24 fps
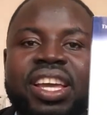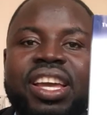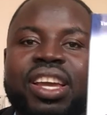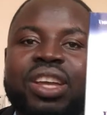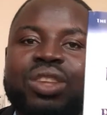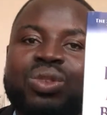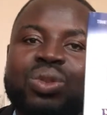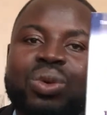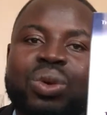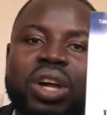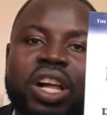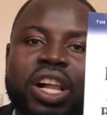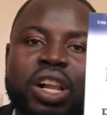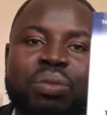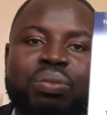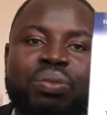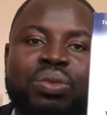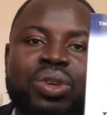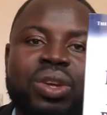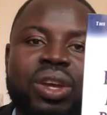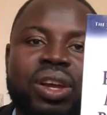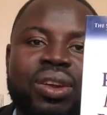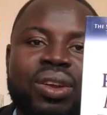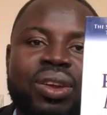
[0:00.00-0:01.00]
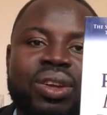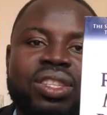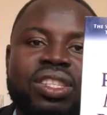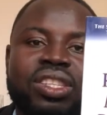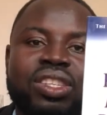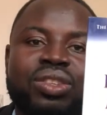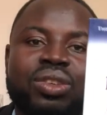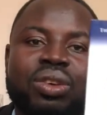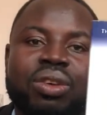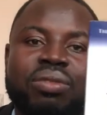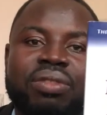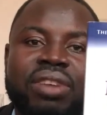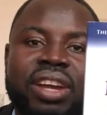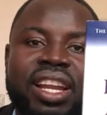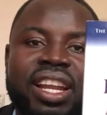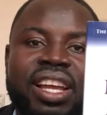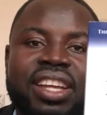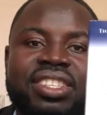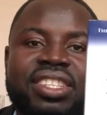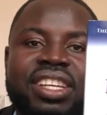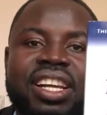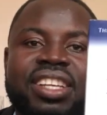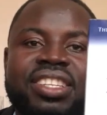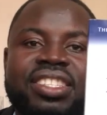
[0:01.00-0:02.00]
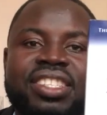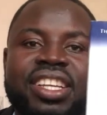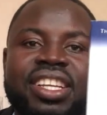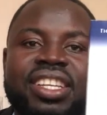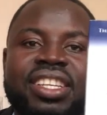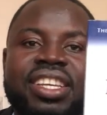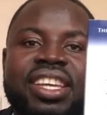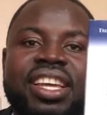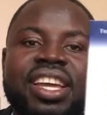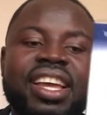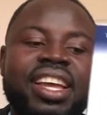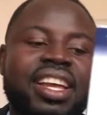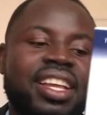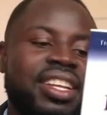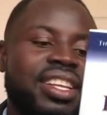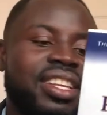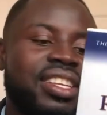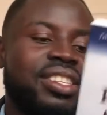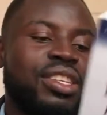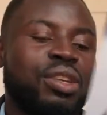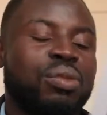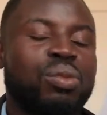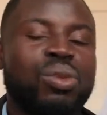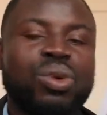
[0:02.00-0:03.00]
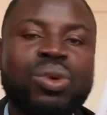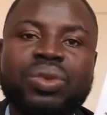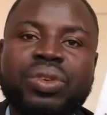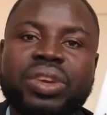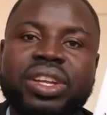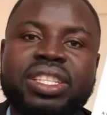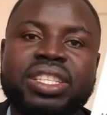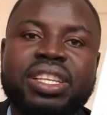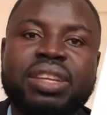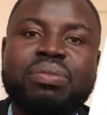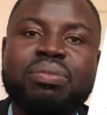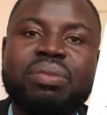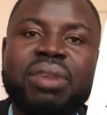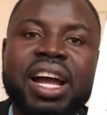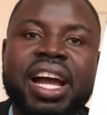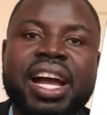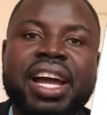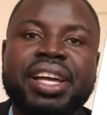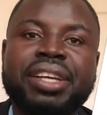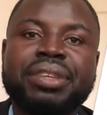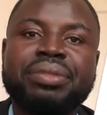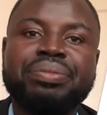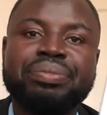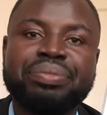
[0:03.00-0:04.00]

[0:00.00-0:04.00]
It will help you a lot in your financial journey. This is a book written by